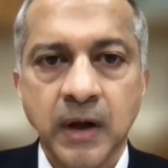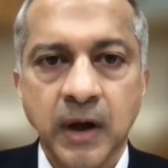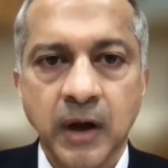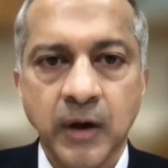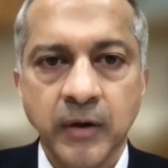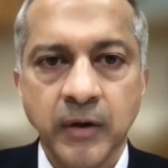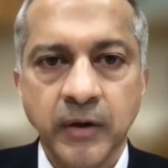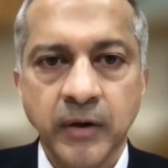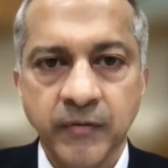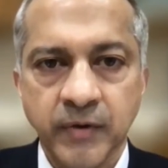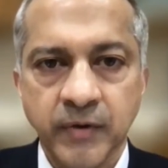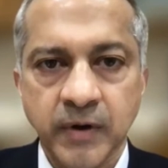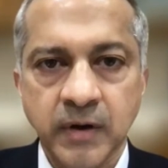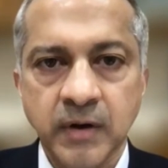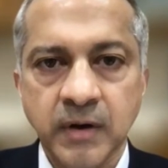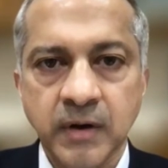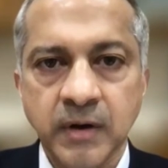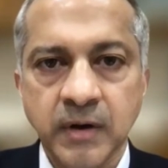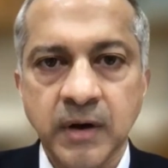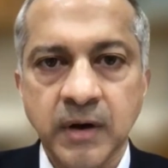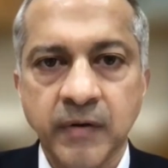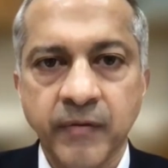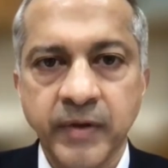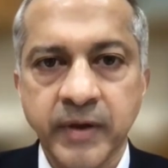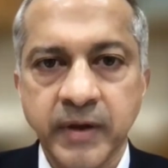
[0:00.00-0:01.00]
However,
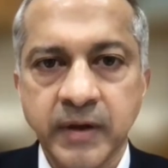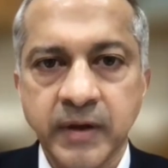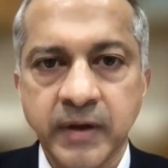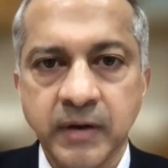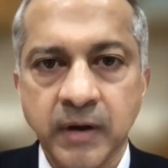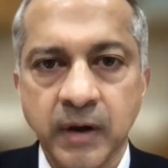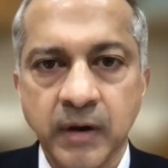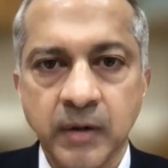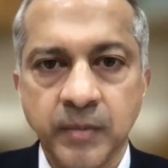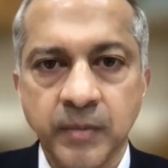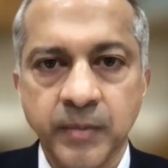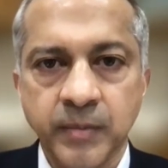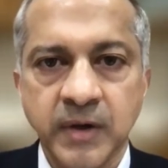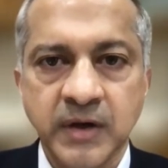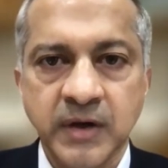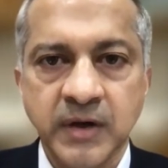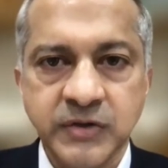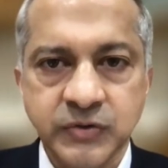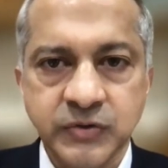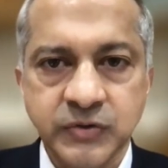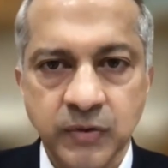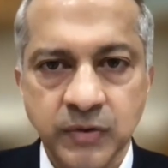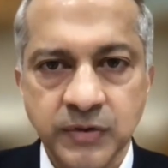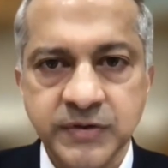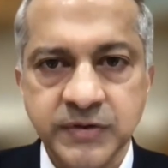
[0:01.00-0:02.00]
our economy has
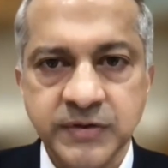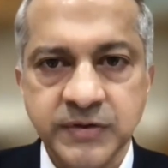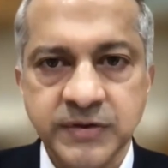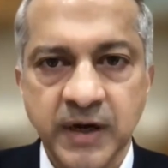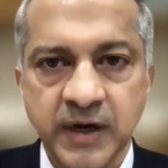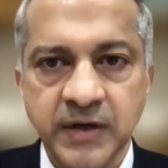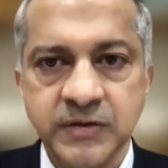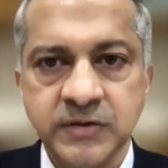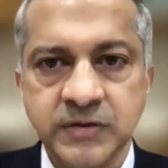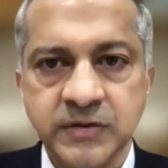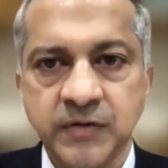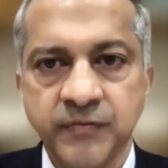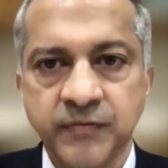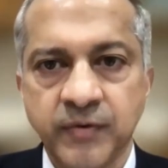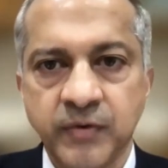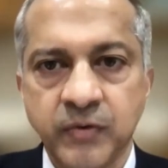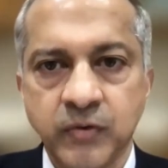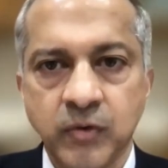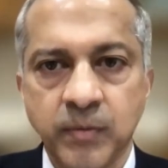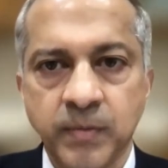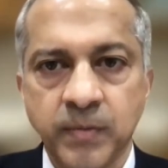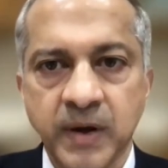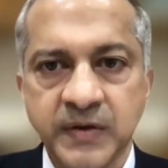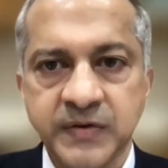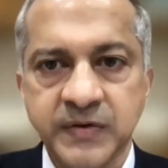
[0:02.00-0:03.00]
shown signs of a
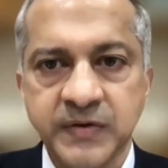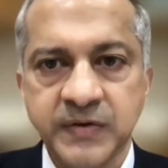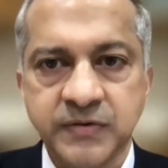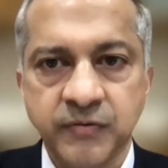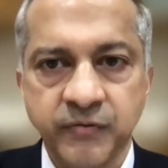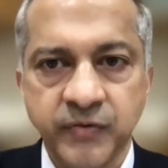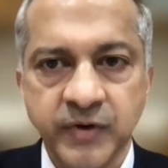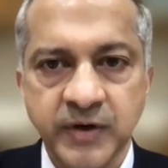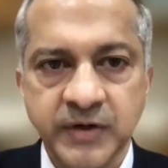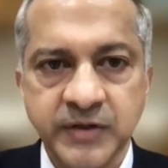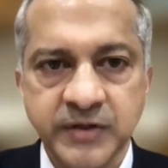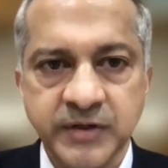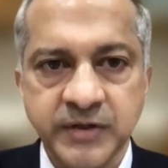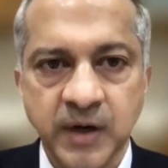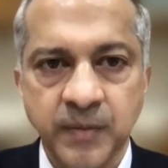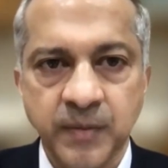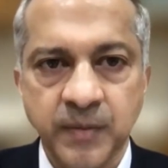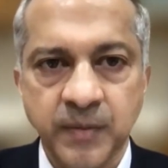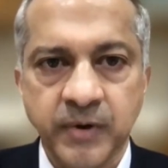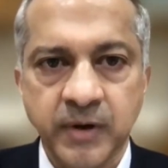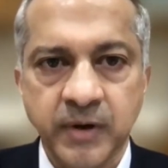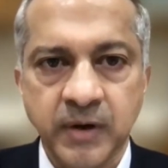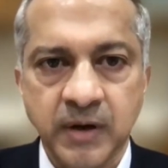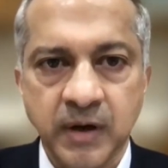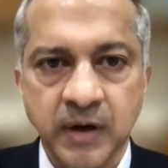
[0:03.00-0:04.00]
robust
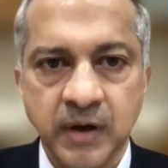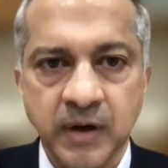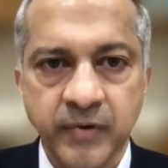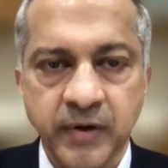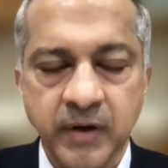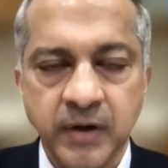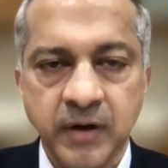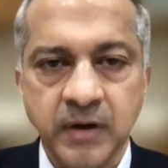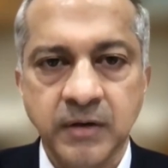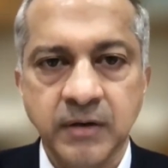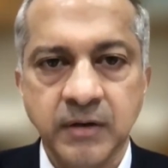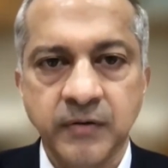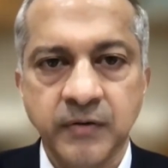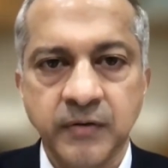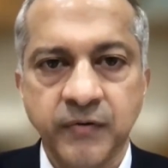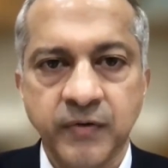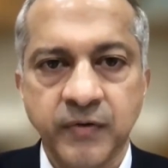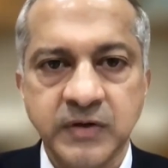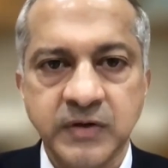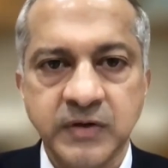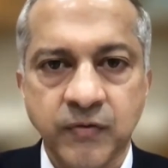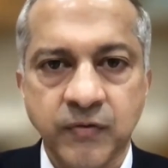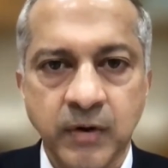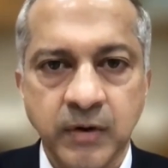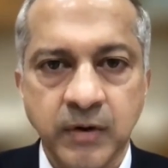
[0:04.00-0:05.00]
V-shaped recovery in the
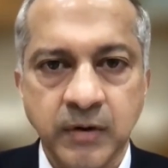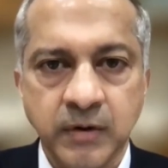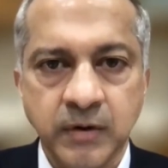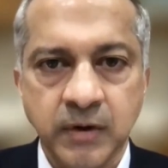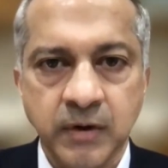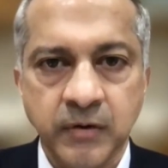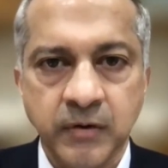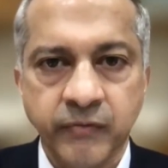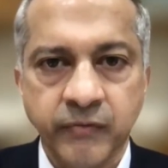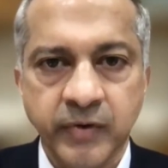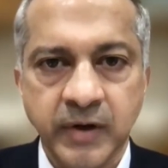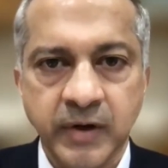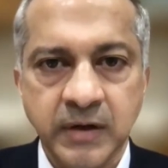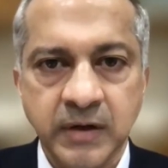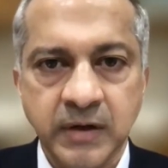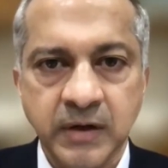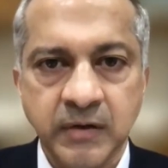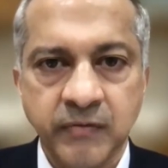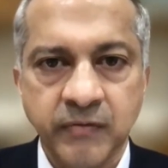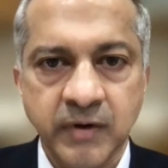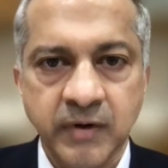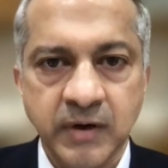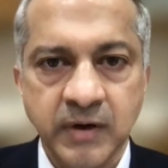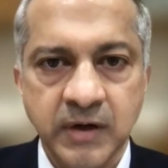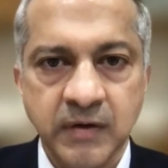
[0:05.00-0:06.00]
first quarter of
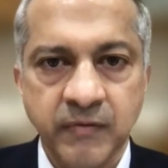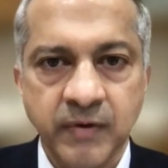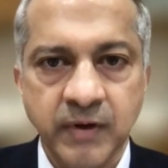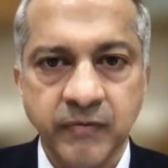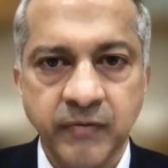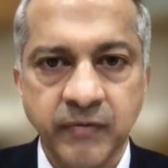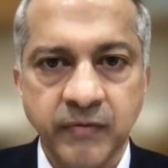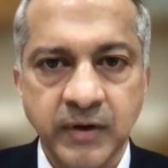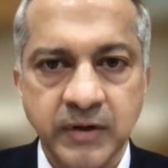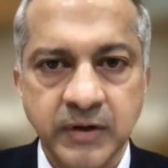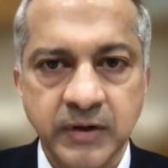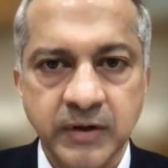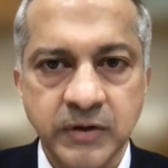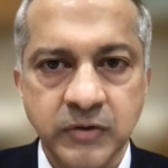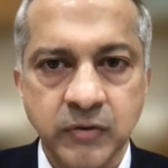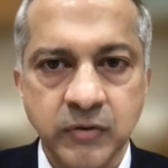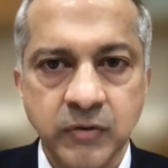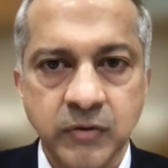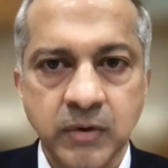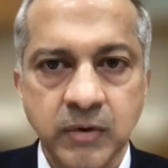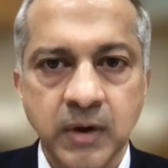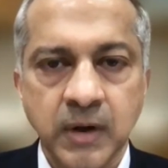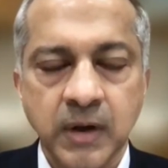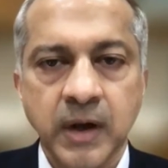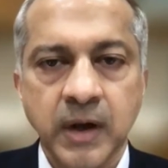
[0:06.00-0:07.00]

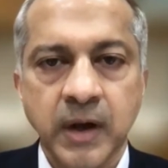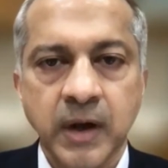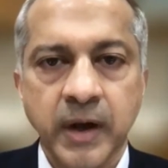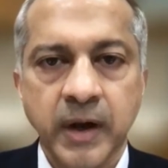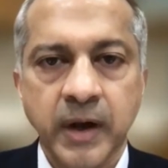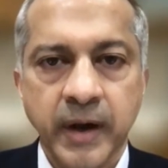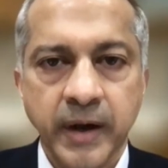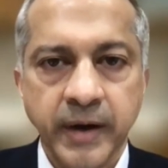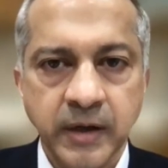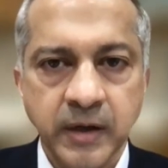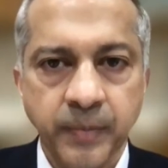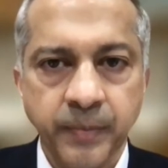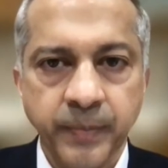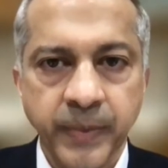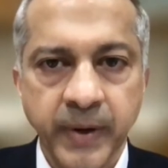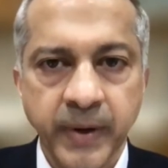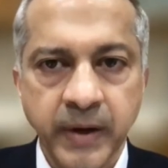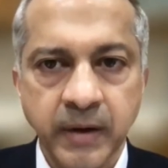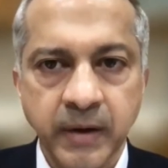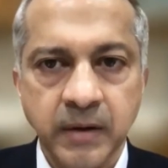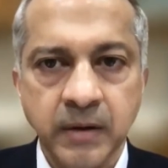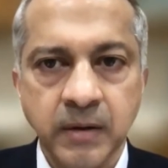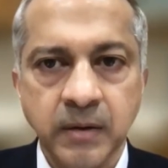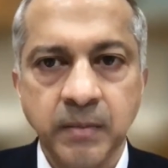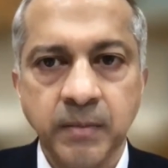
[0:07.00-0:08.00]
2021-22,
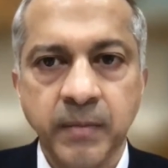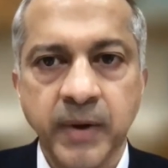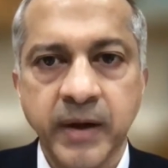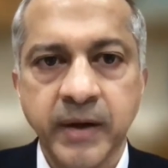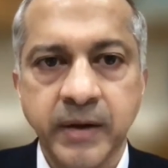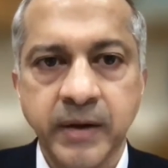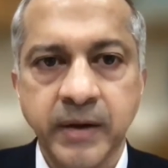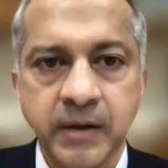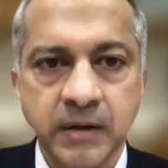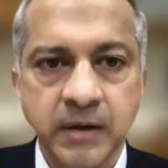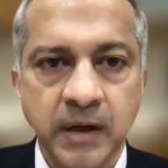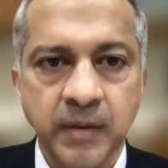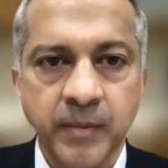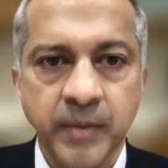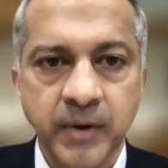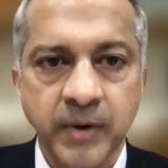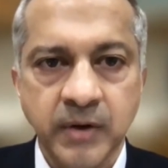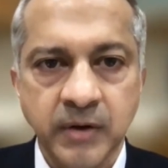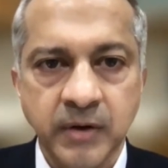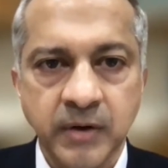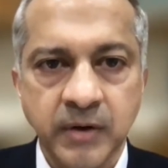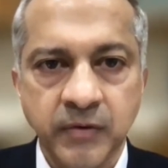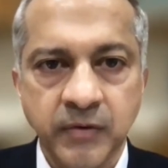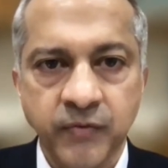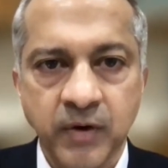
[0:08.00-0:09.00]
underpinned by economic
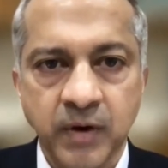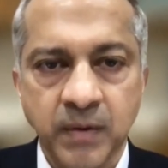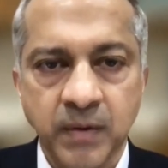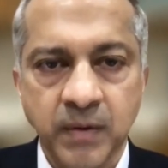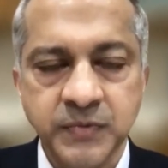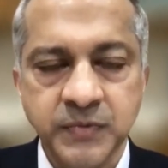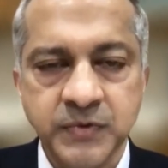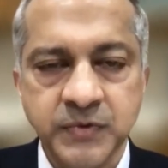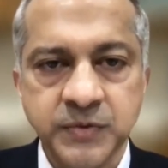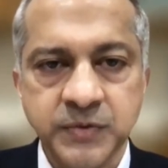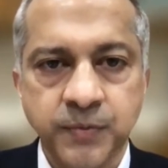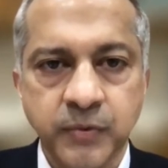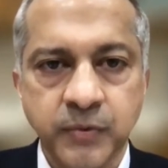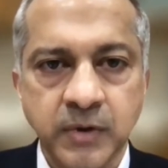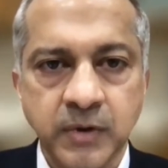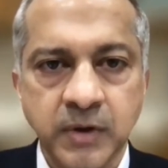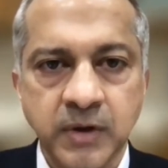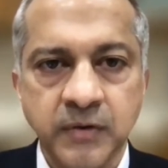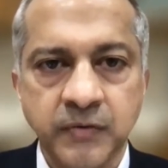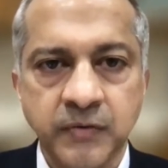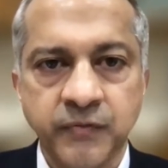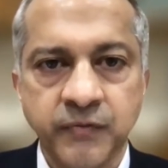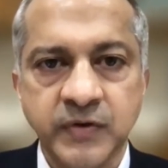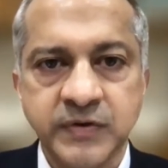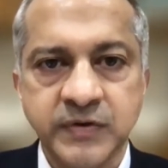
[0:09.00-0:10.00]
reforms,
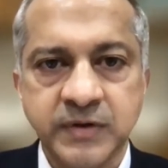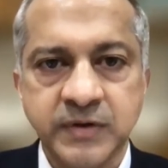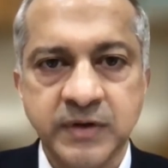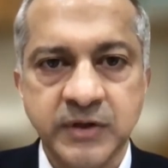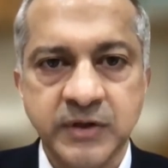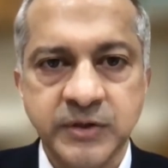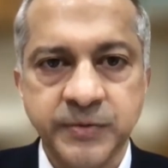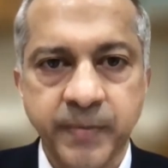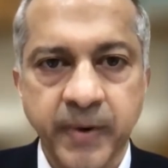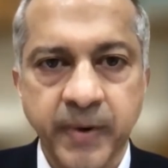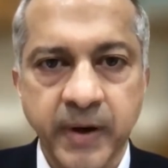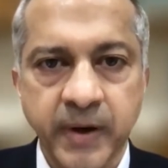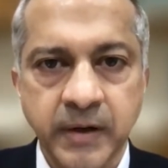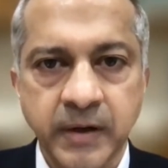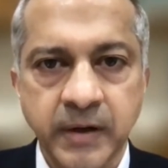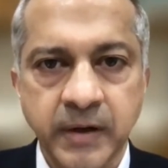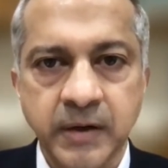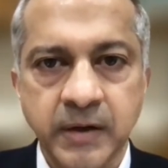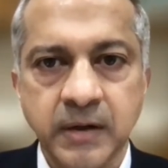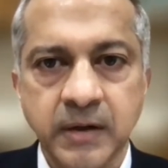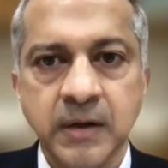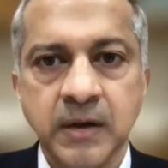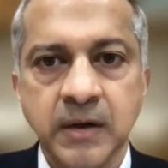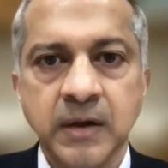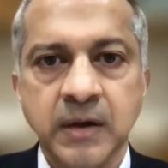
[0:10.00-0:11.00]
prudent fiscal
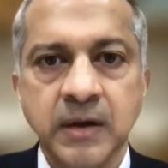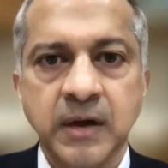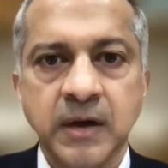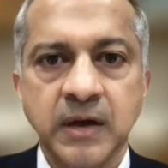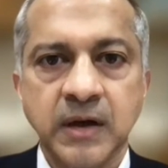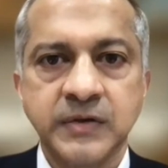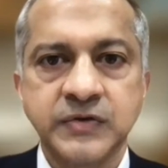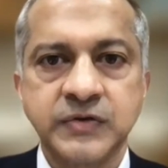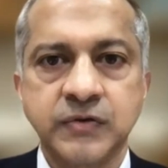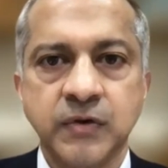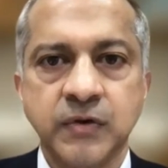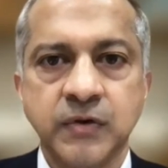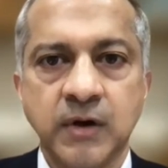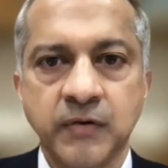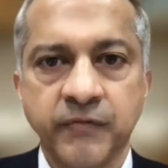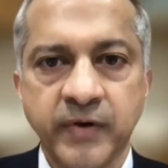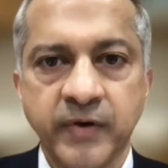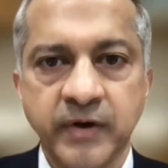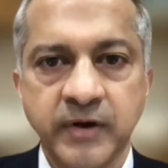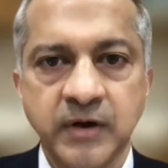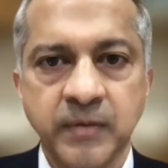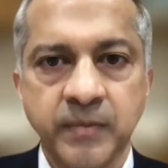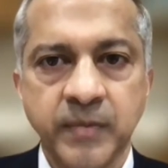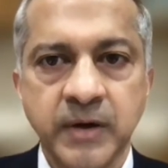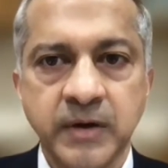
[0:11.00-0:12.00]
spending, and strong
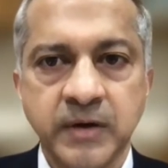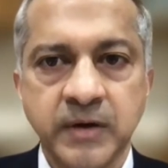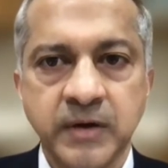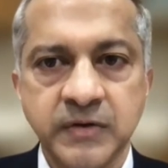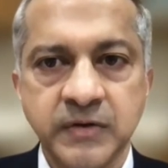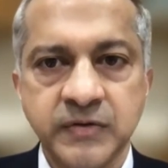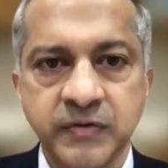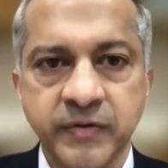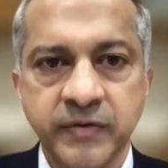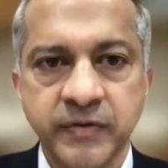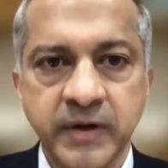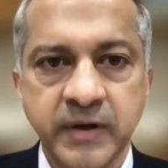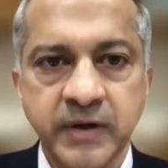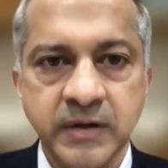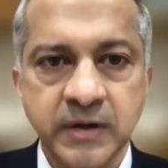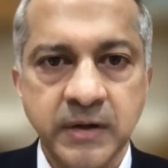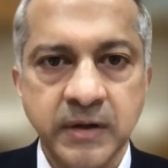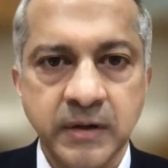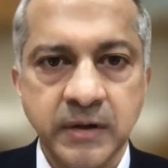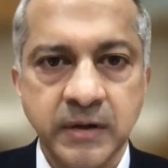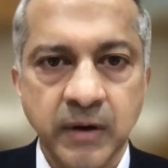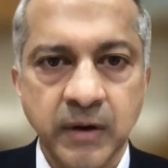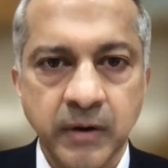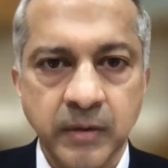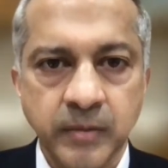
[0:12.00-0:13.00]
fundamentals of the Indian
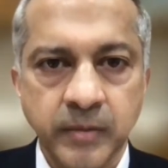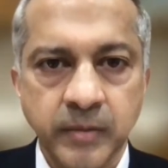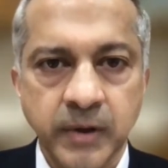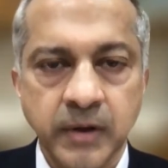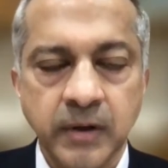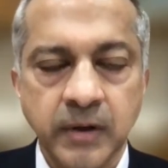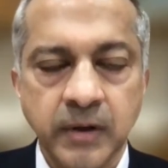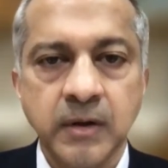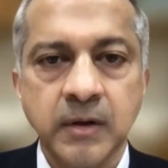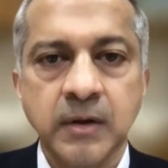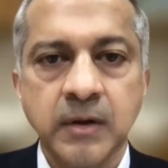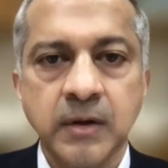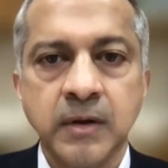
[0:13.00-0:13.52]
economy.